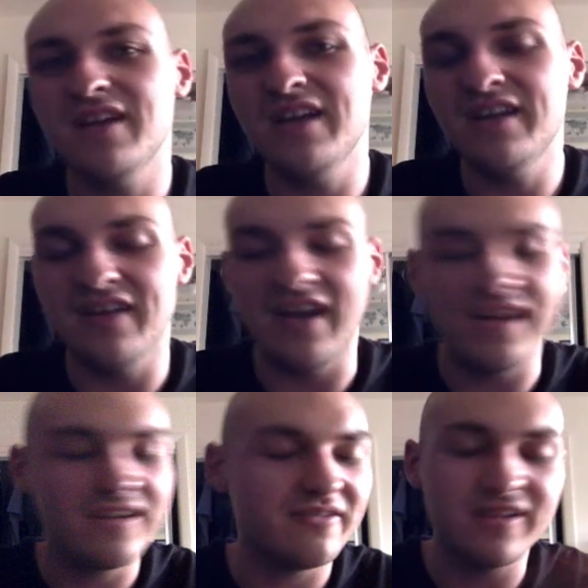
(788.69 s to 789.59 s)
and I
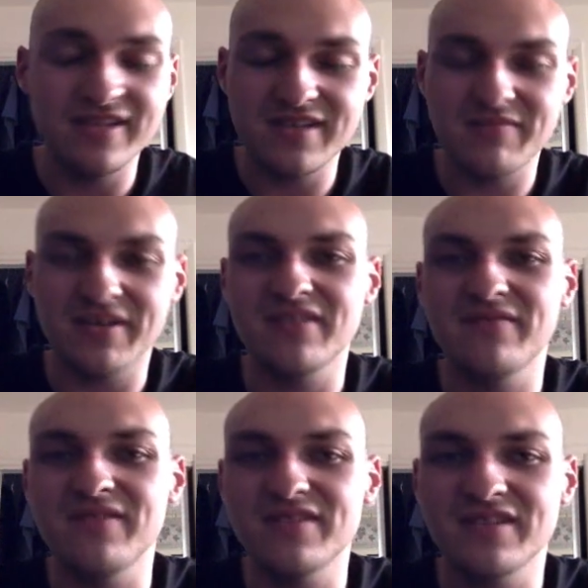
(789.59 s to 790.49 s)
could already see myself
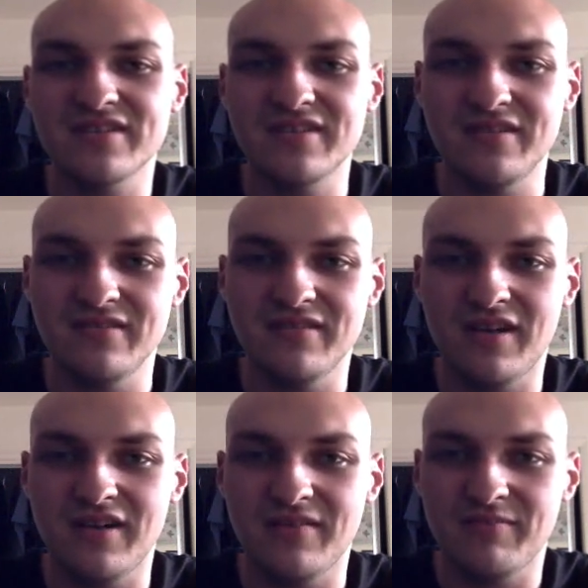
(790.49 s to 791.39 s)
using this in
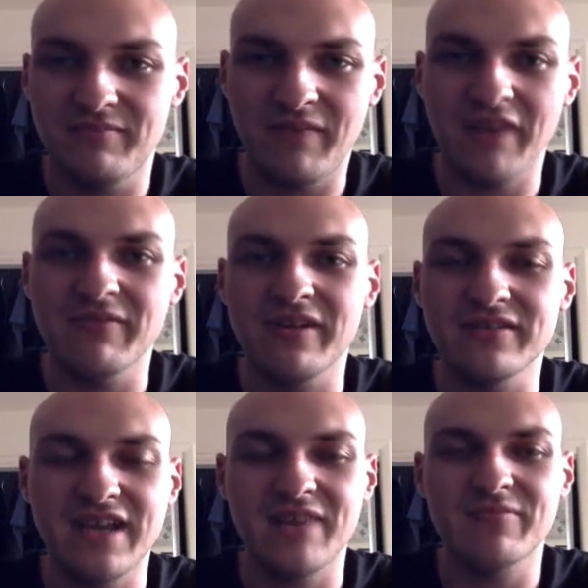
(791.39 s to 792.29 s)
my
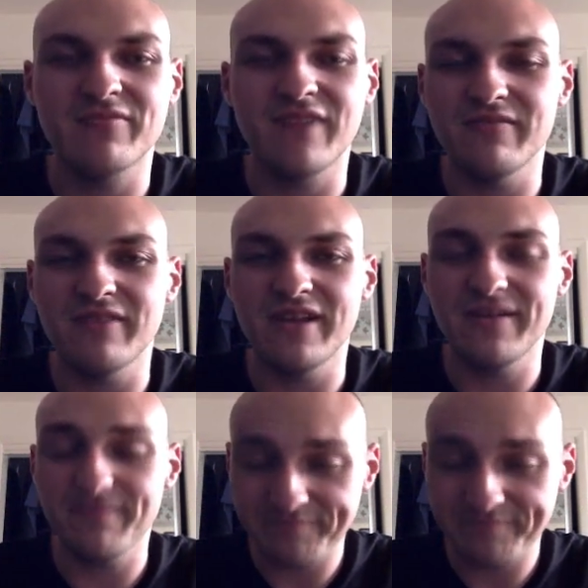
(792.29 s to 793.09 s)
Rails app right away.